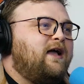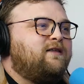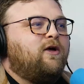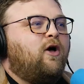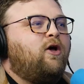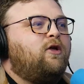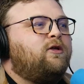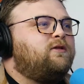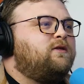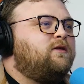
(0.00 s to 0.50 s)
I
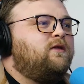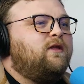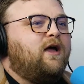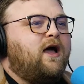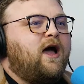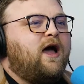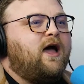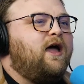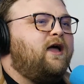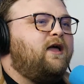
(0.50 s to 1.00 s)
told
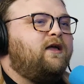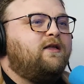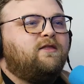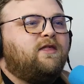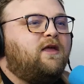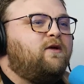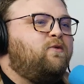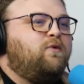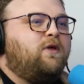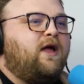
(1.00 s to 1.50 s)

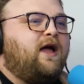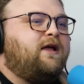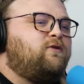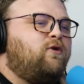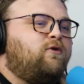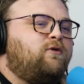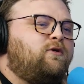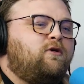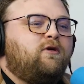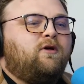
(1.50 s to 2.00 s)

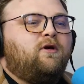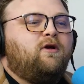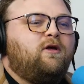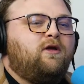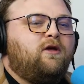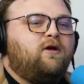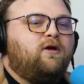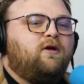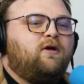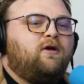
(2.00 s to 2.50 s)
your
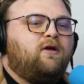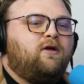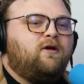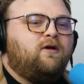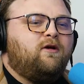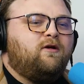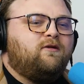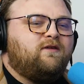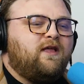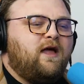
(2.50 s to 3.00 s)

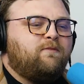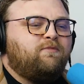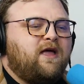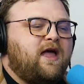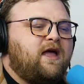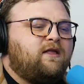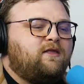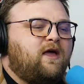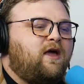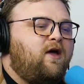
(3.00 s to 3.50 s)

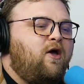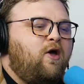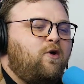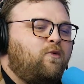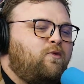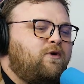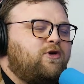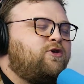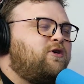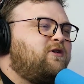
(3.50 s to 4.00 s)
stepdad that
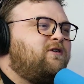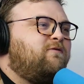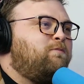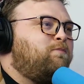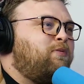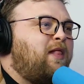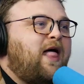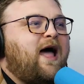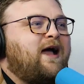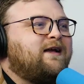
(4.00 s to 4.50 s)
we shouldn't
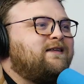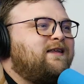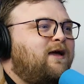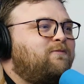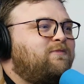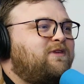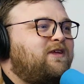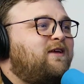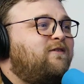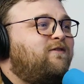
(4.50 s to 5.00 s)
have blocked
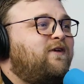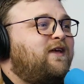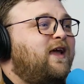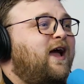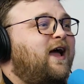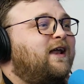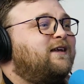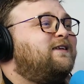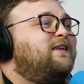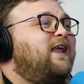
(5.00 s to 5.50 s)

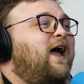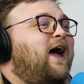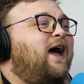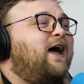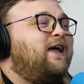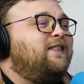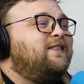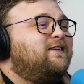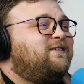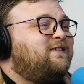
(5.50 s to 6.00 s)
MTV on
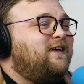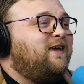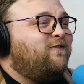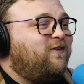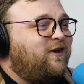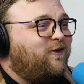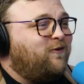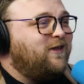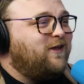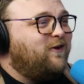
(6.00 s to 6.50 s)
the
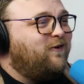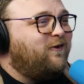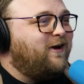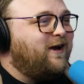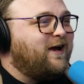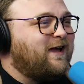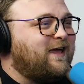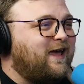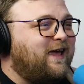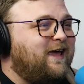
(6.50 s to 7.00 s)
TV when you
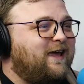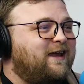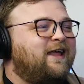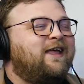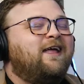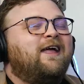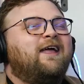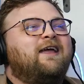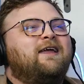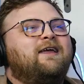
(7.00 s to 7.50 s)
were a
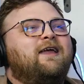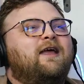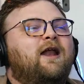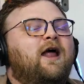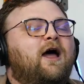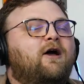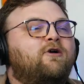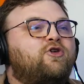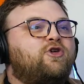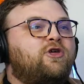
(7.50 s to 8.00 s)
kid." You
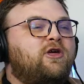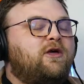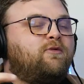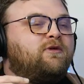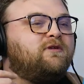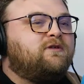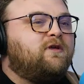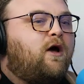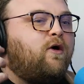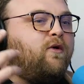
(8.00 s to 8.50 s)
know, she
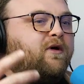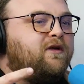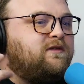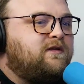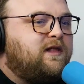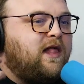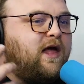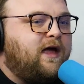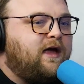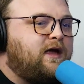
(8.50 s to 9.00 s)
was
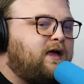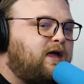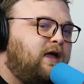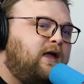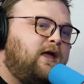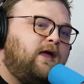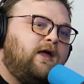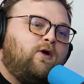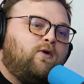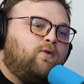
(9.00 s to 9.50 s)
always like
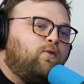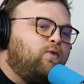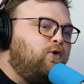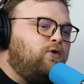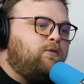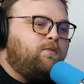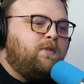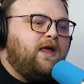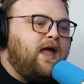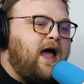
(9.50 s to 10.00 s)

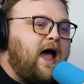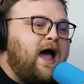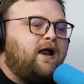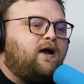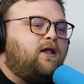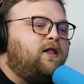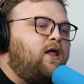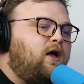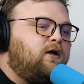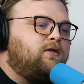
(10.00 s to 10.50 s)
rooting me
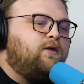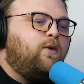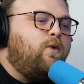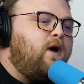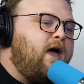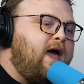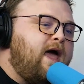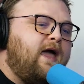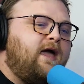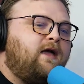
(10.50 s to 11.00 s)
on along the
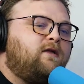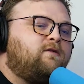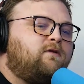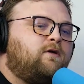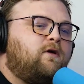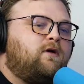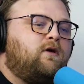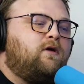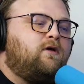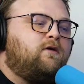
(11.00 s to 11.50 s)
way
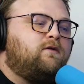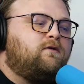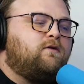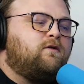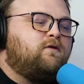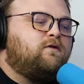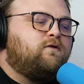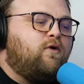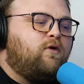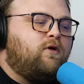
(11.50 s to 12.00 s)
to
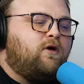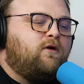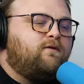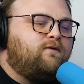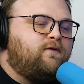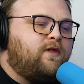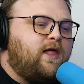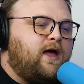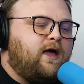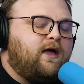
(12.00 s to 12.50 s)
sort
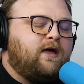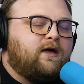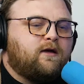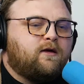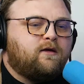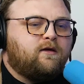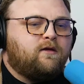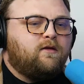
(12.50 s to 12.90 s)
of like